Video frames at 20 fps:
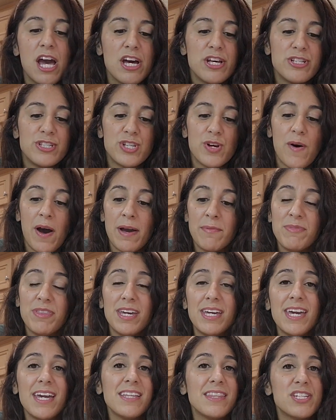So I'm
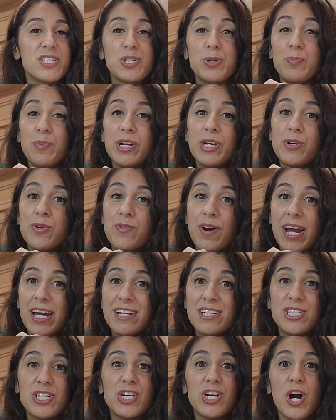thinking this will be
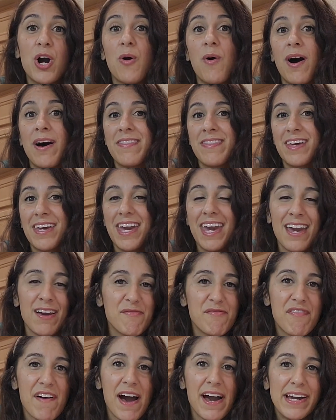great to go on the
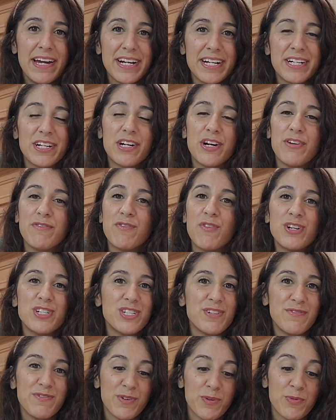campfire. Of course,
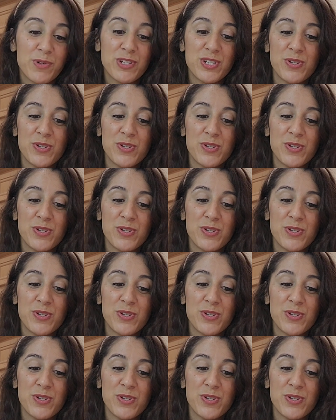if you